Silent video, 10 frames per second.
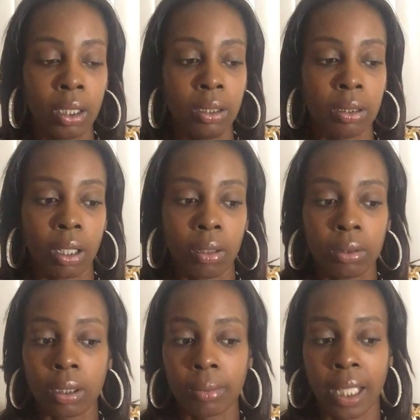You know,
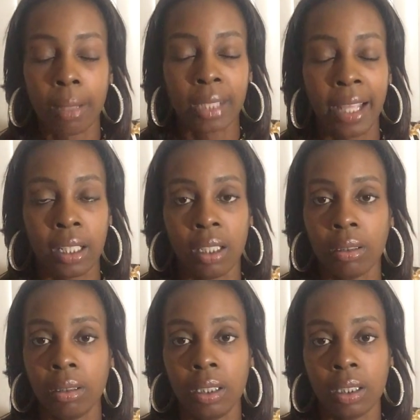sometimes I get
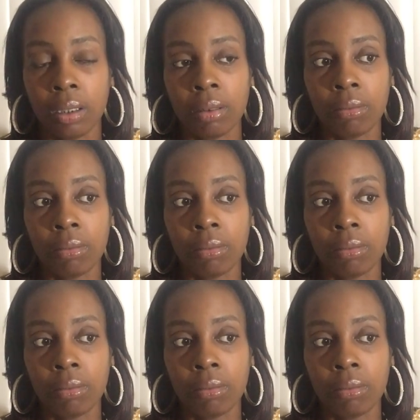in